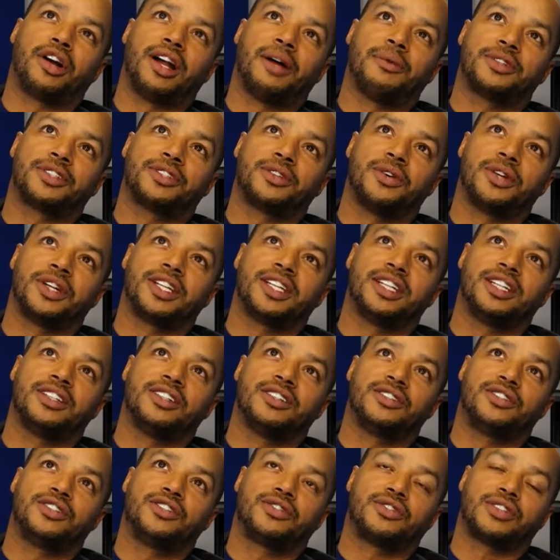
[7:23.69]
I was going to
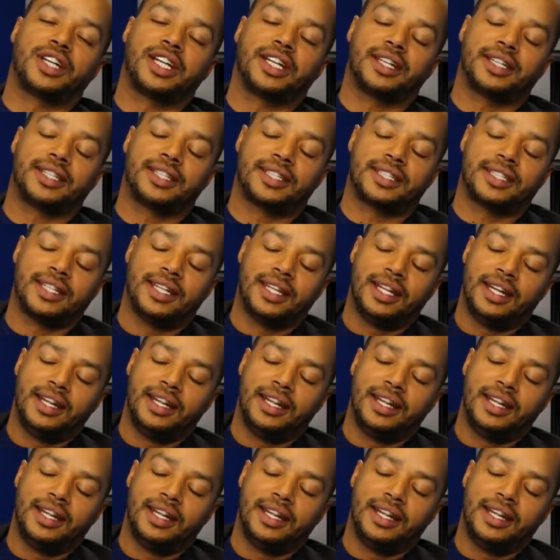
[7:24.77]
get drinks